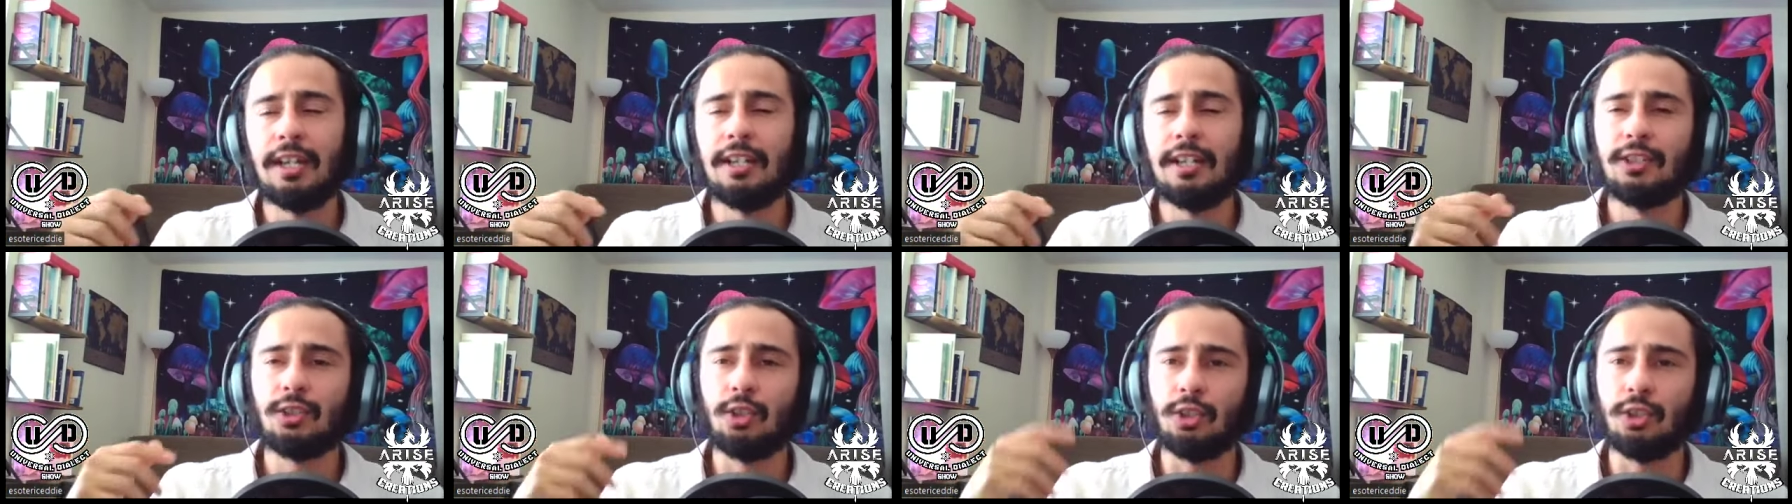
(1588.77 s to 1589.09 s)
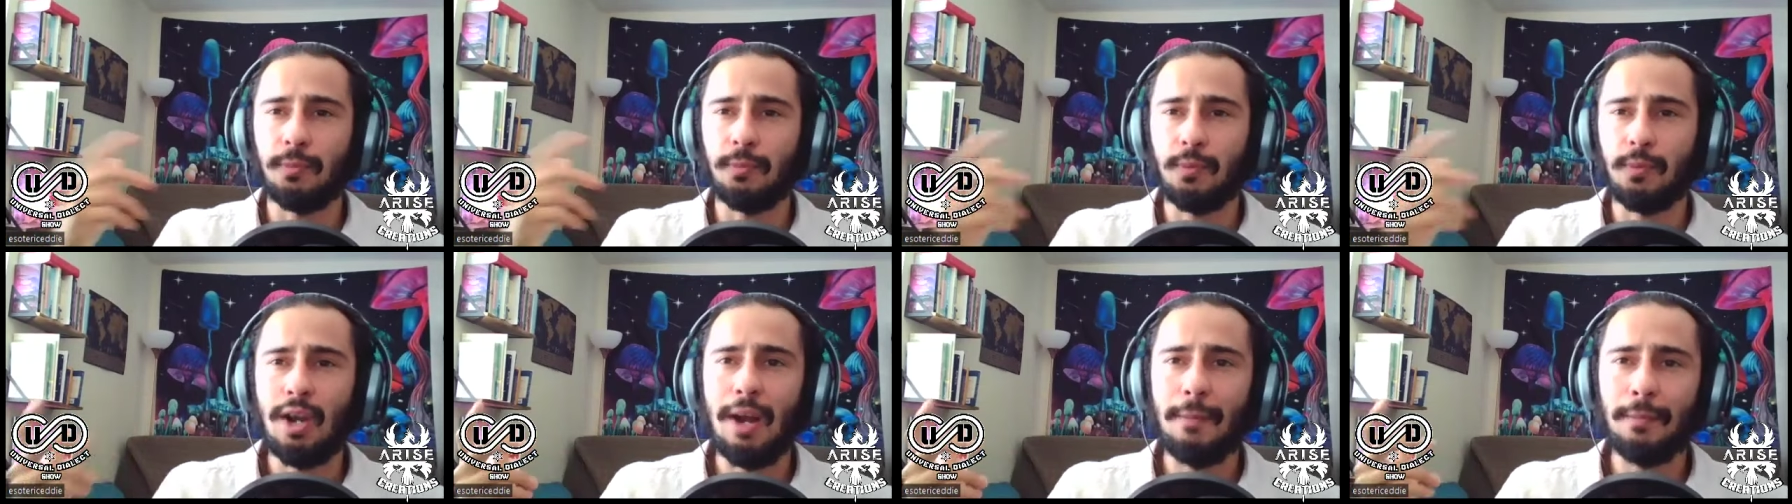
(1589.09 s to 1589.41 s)
So
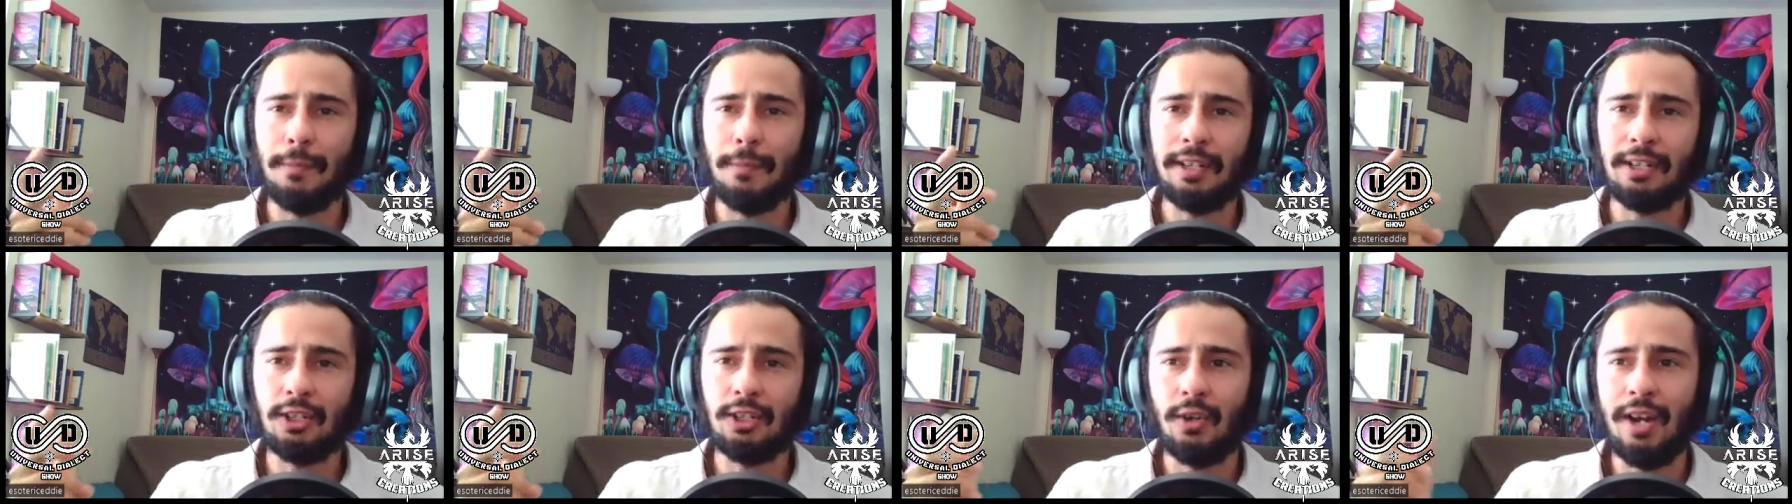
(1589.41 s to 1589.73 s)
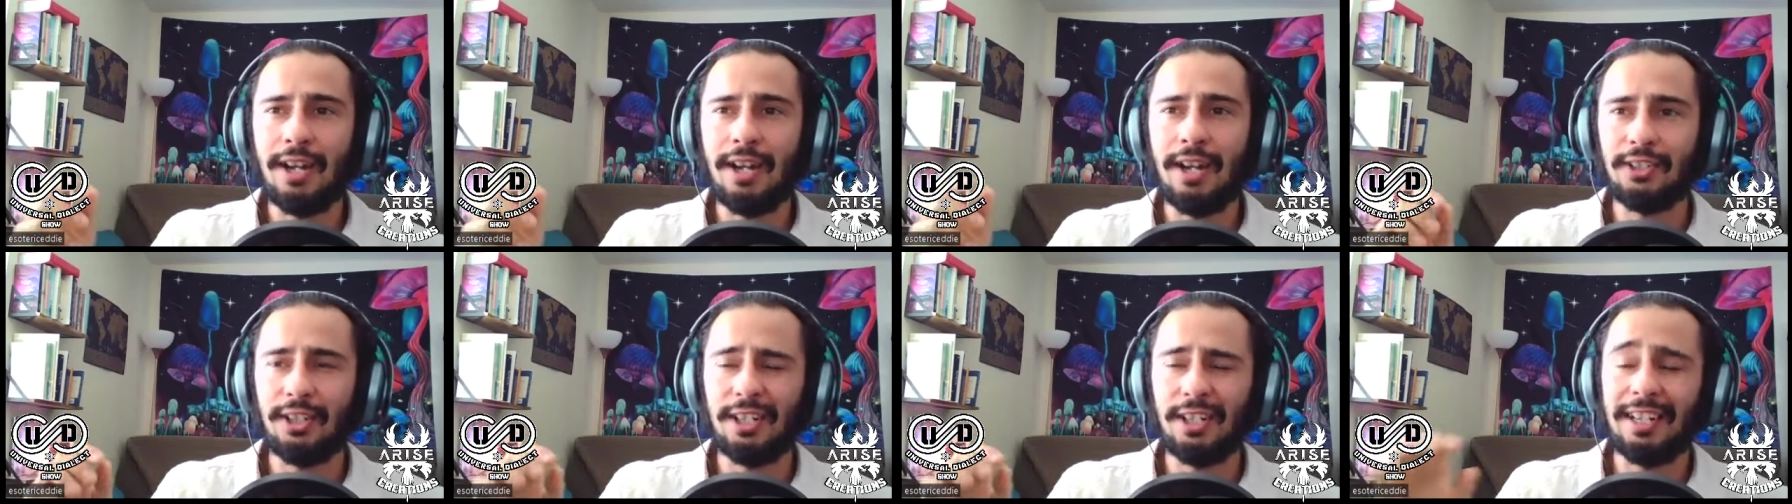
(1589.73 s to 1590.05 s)
it's properly
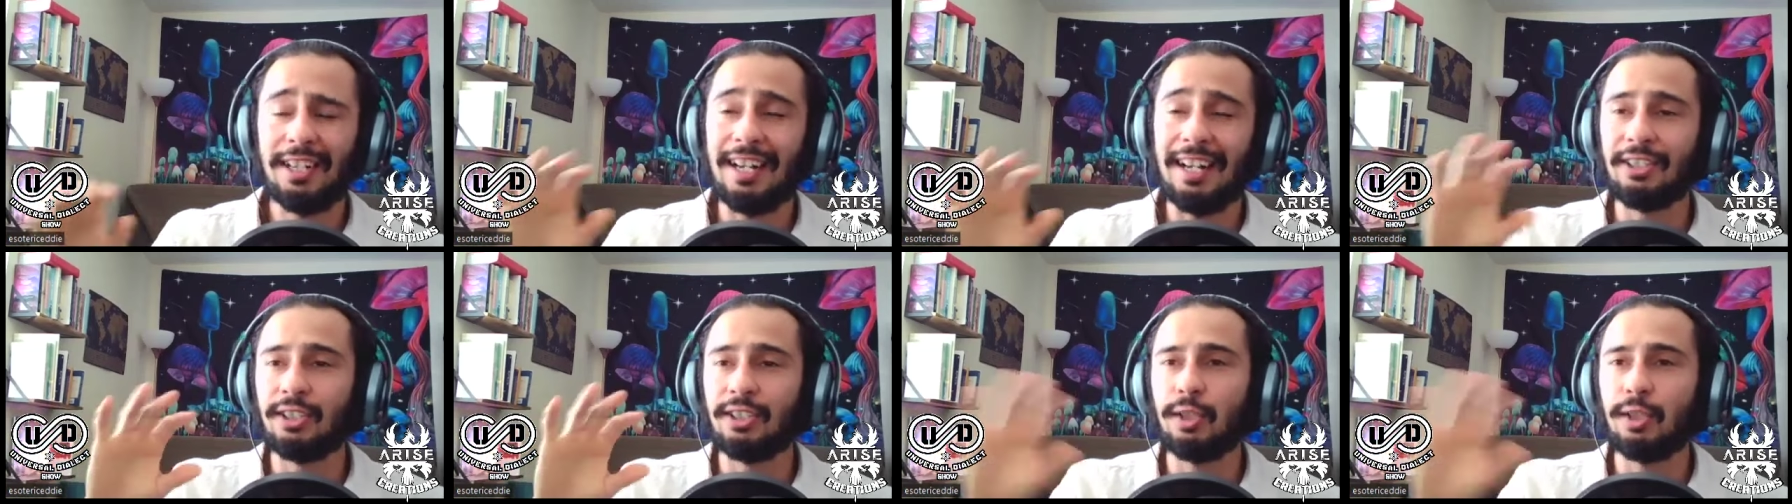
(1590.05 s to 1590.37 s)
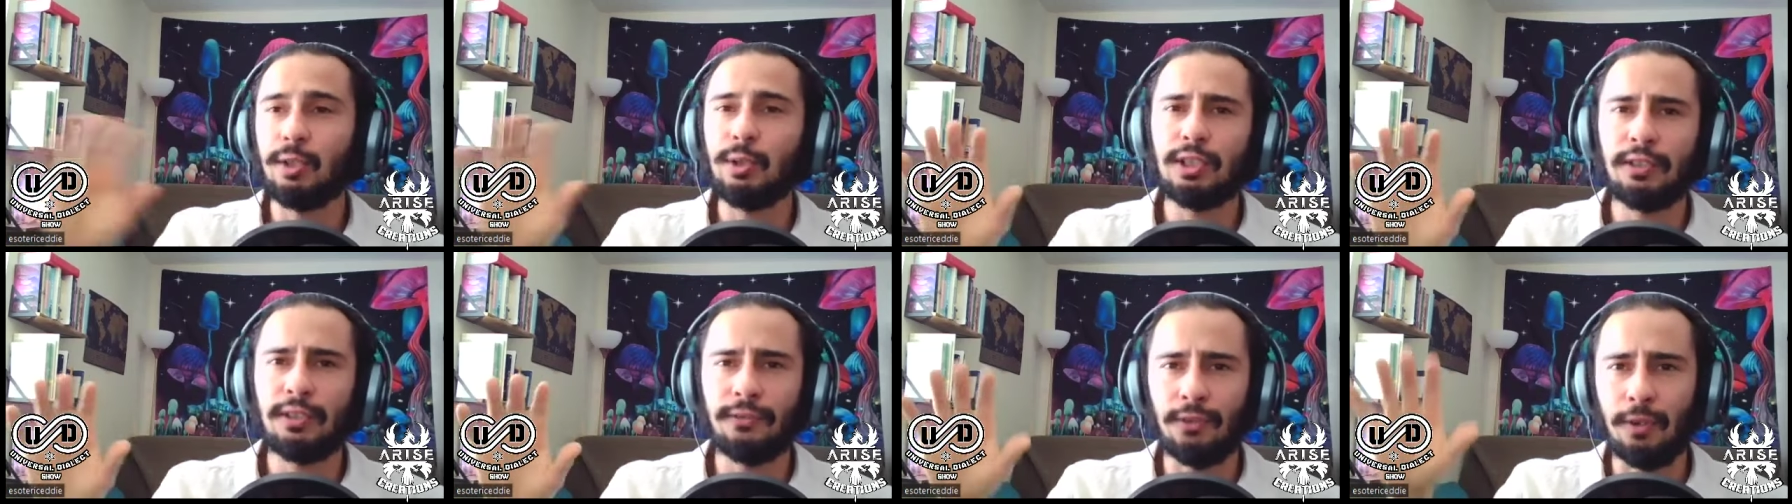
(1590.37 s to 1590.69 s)
translated as
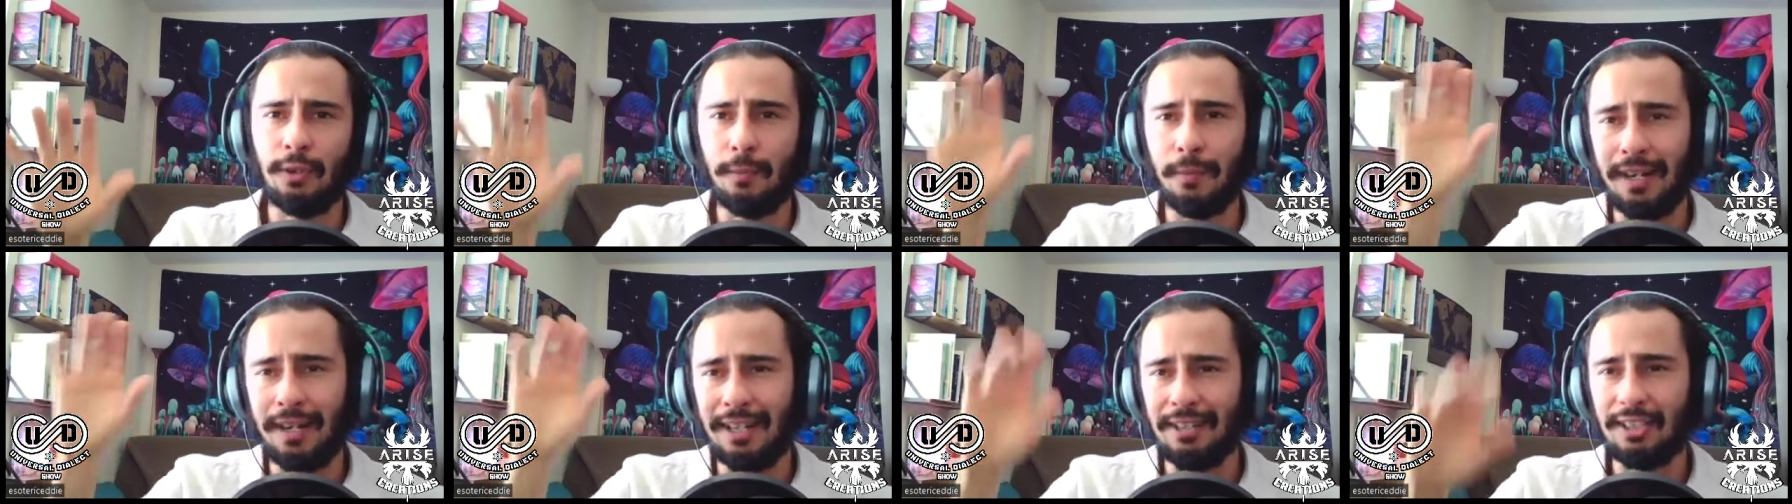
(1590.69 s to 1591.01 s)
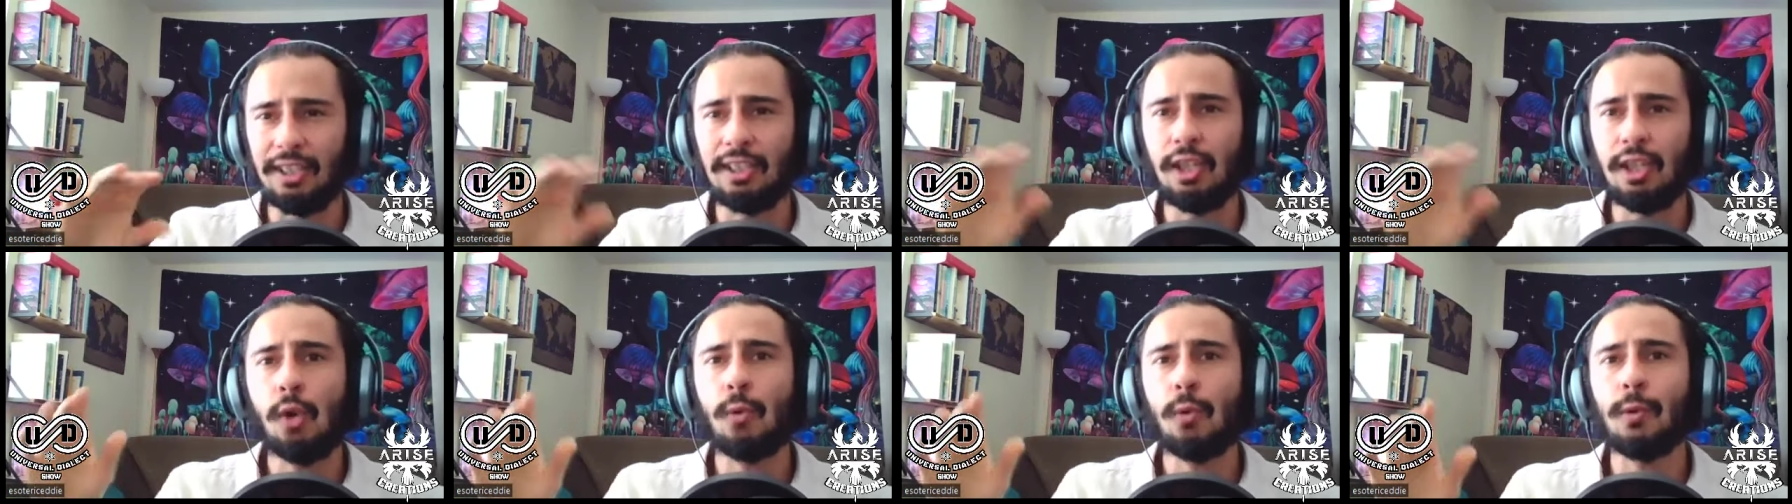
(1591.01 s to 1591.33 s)
Lucifer, but as
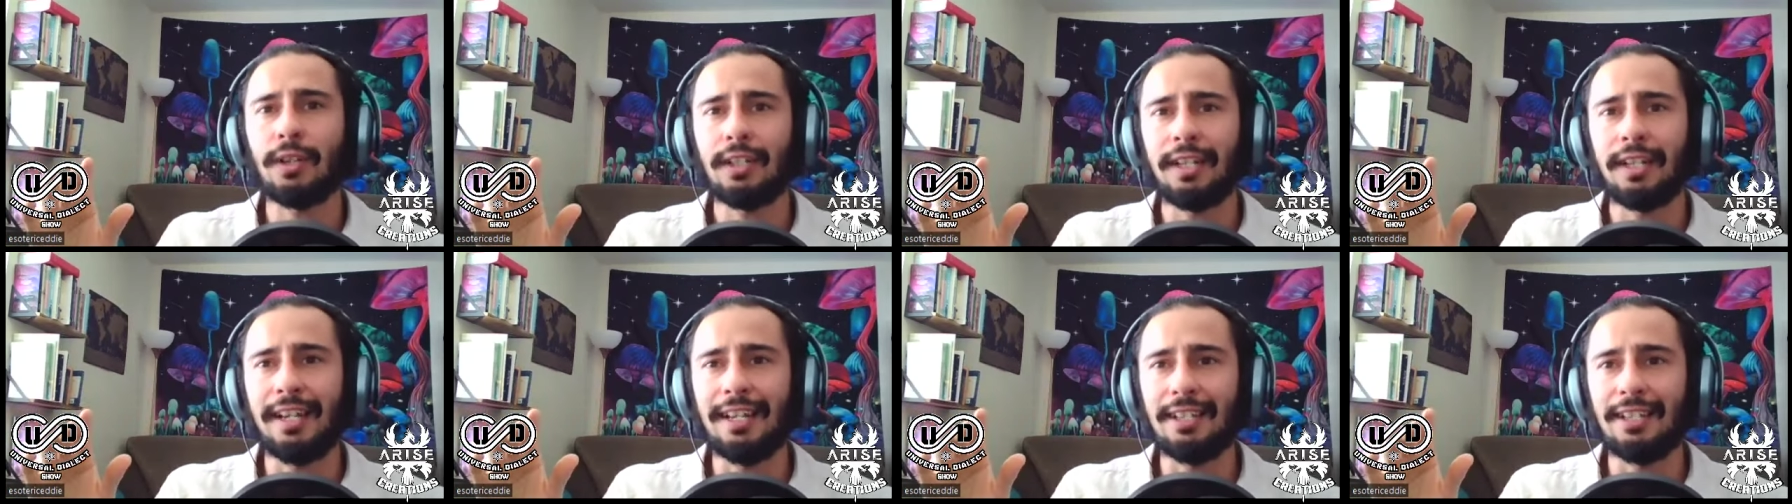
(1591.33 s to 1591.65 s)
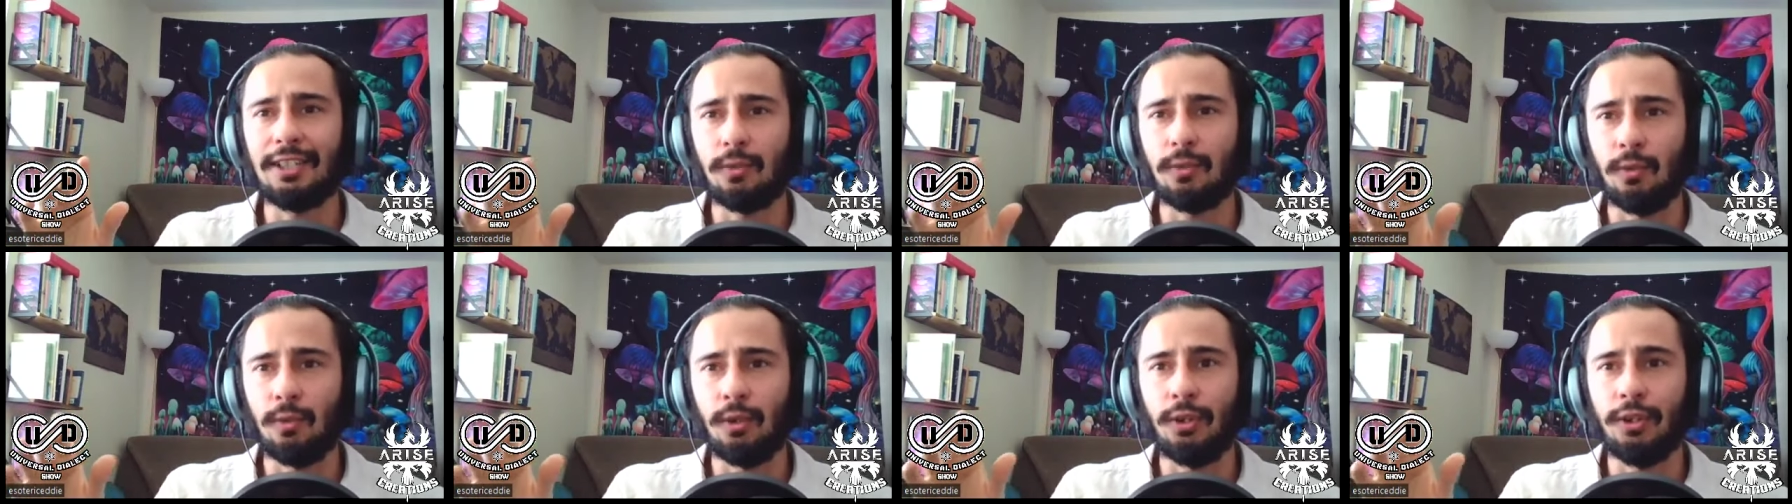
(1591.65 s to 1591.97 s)
a
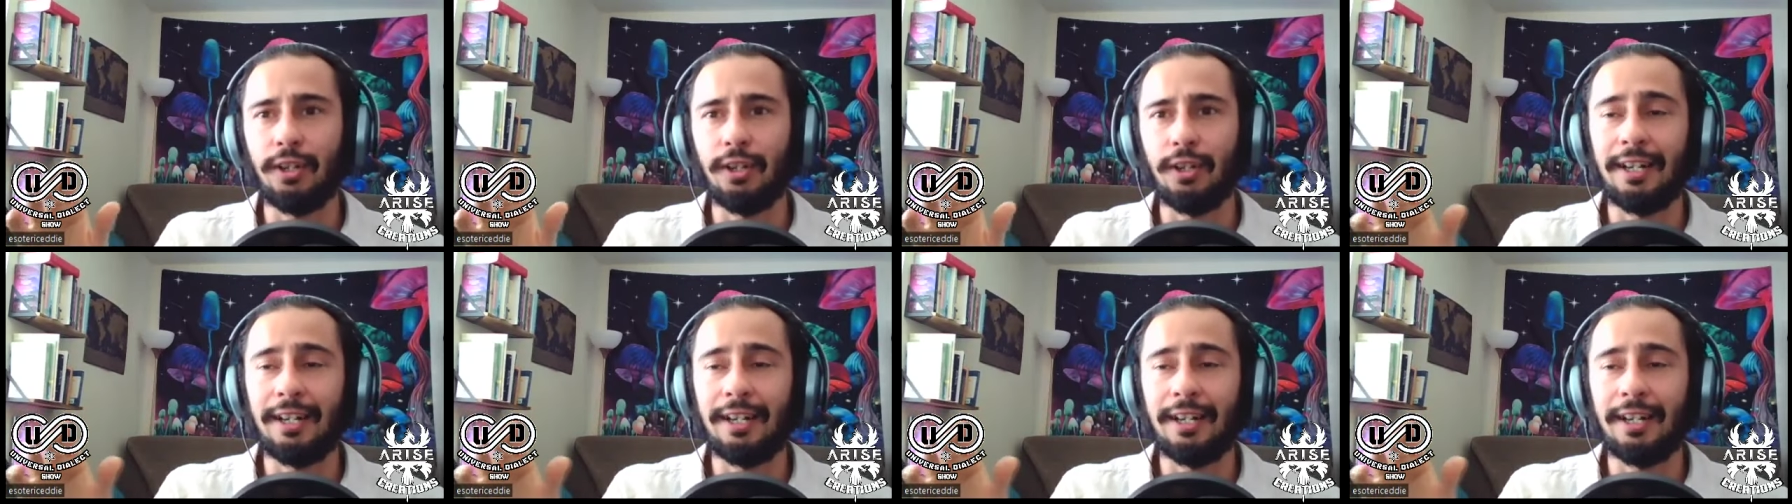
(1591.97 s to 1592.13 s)
lowercase word.